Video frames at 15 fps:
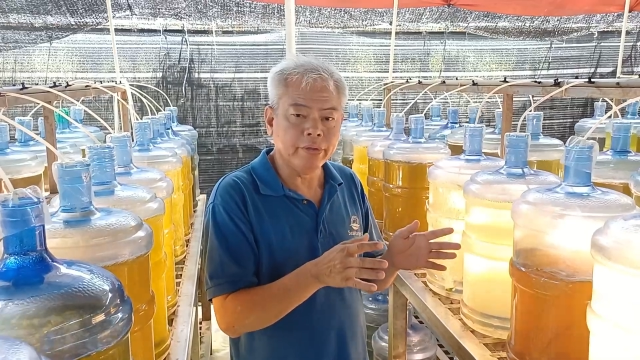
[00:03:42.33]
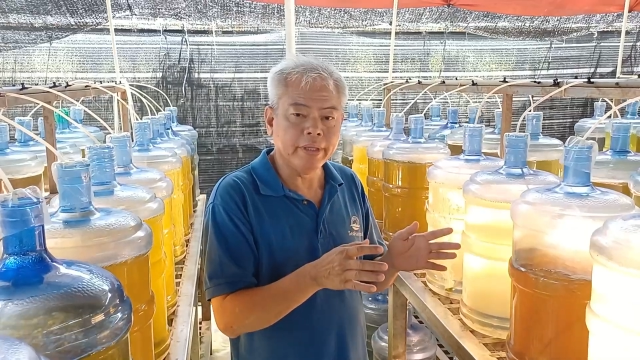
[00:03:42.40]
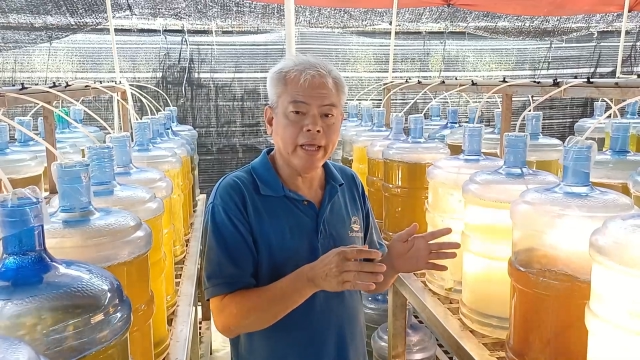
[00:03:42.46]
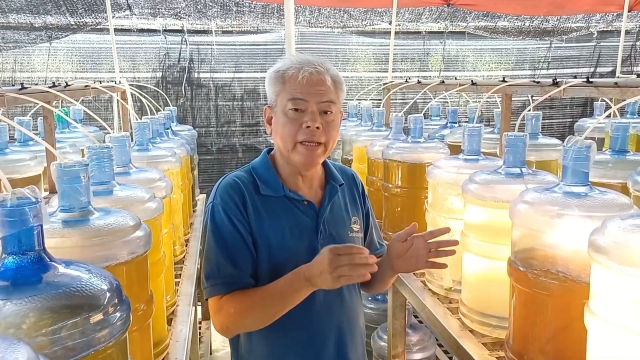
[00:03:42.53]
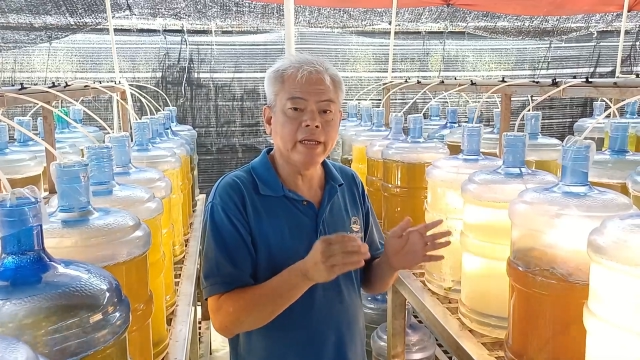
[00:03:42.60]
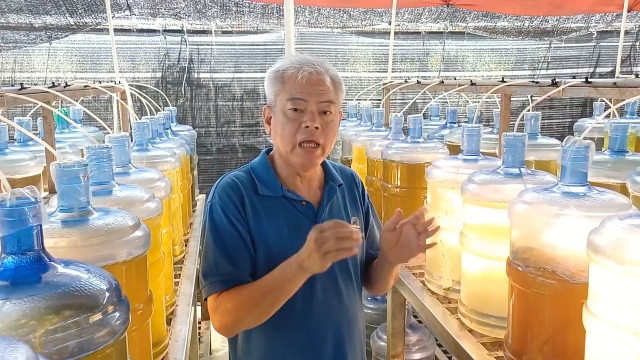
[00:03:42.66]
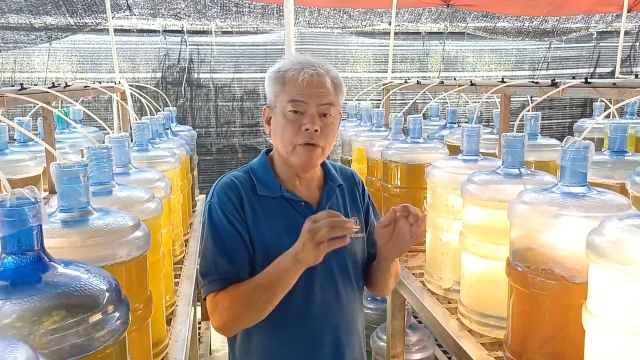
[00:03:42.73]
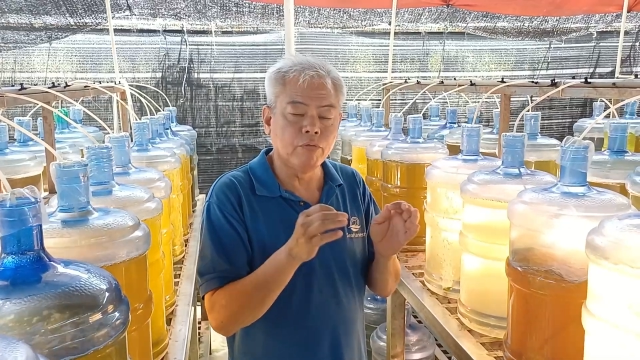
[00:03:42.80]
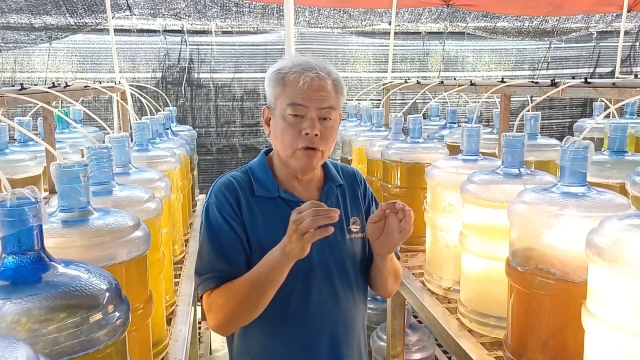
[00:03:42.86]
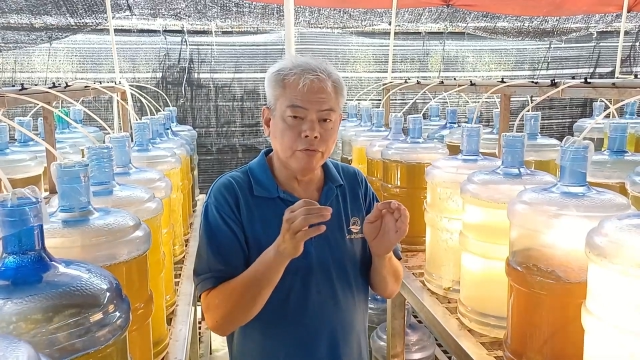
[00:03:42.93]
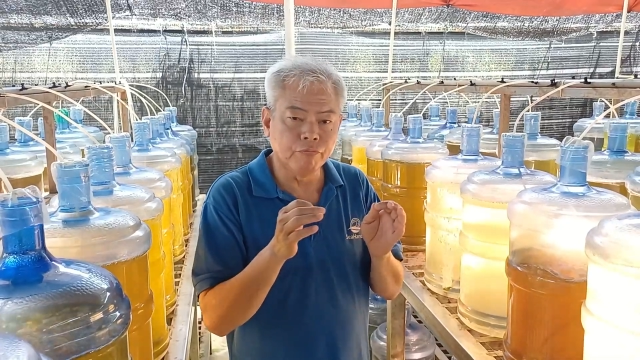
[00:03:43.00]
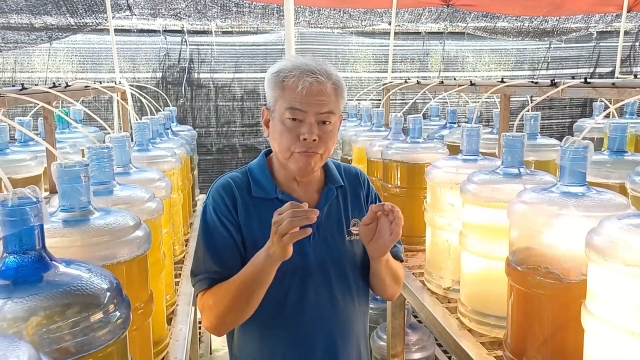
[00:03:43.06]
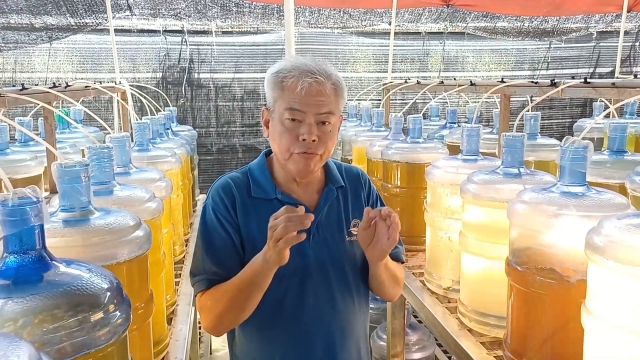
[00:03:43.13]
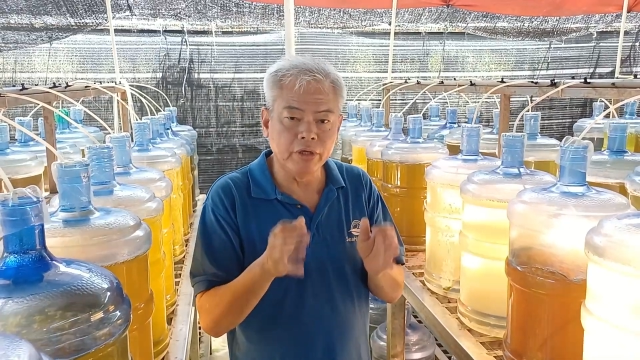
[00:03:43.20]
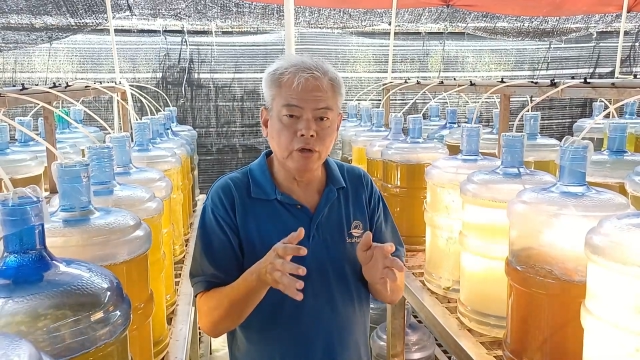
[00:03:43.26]
then they will
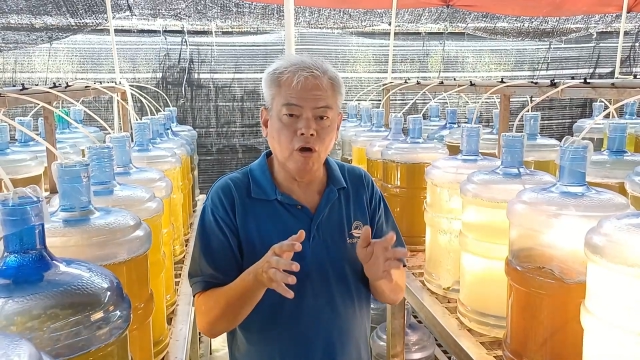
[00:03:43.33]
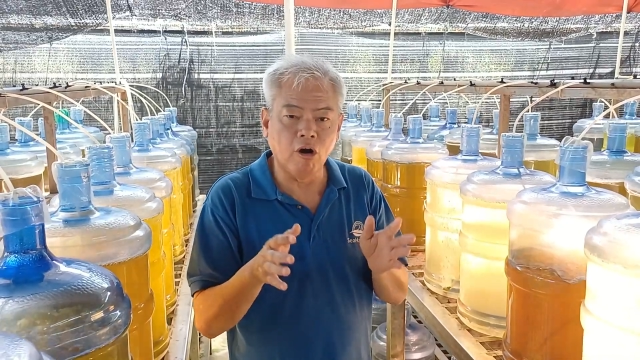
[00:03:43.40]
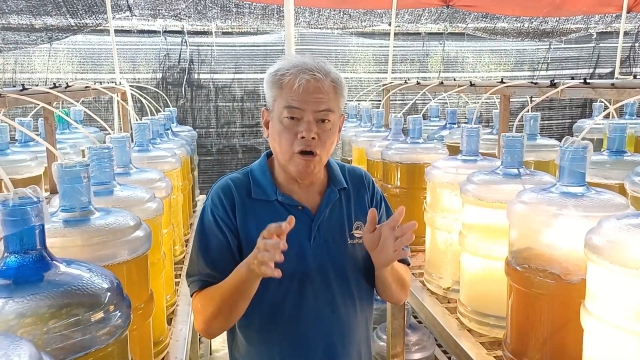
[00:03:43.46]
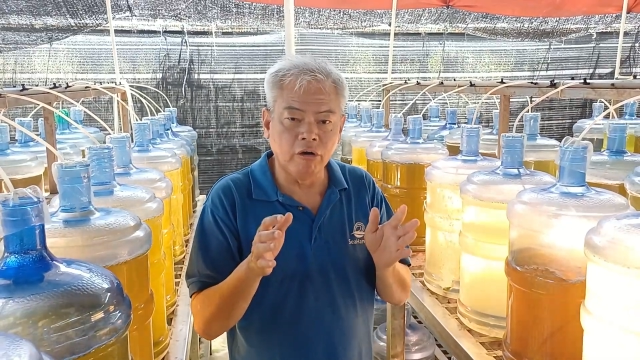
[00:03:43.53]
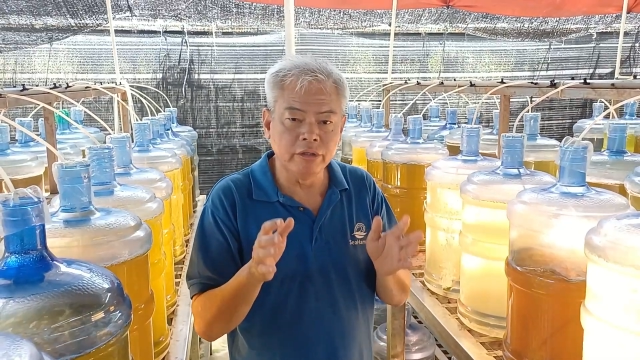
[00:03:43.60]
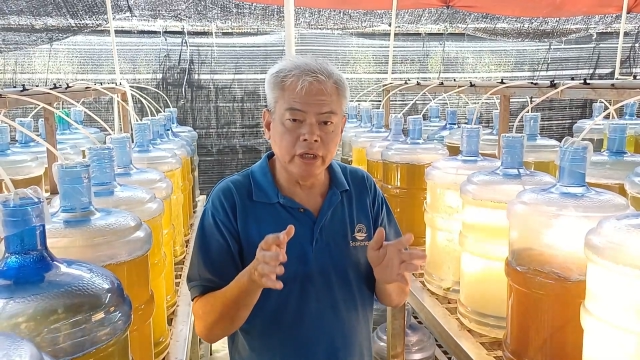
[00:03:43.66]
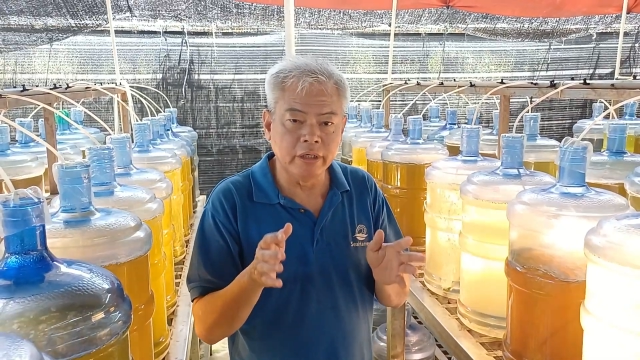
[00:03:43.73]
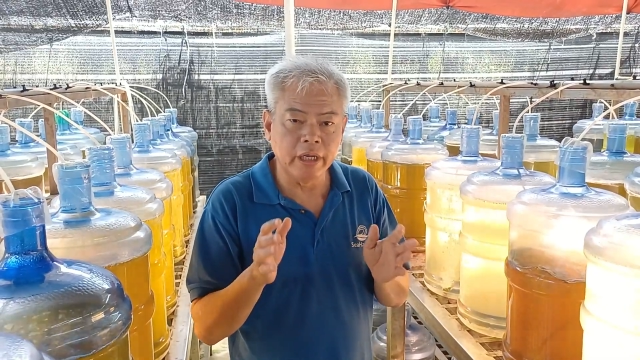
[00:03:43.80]
feed on the